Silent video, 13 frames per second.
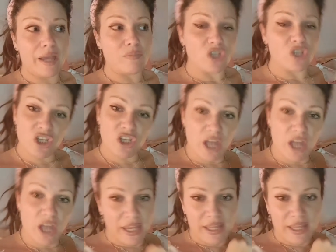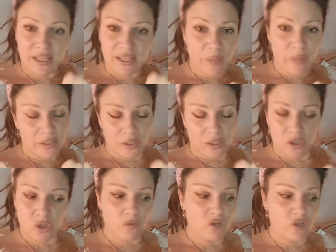She's shaking this
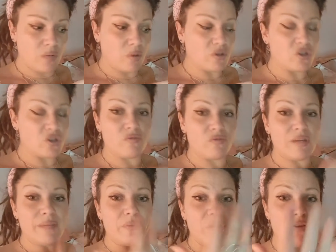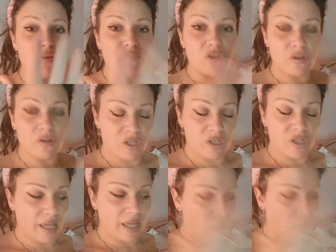badness off. She wants to rebirth to
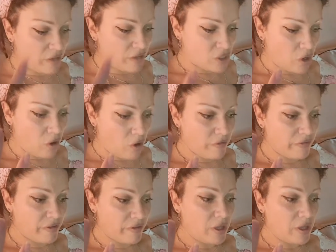get all this off,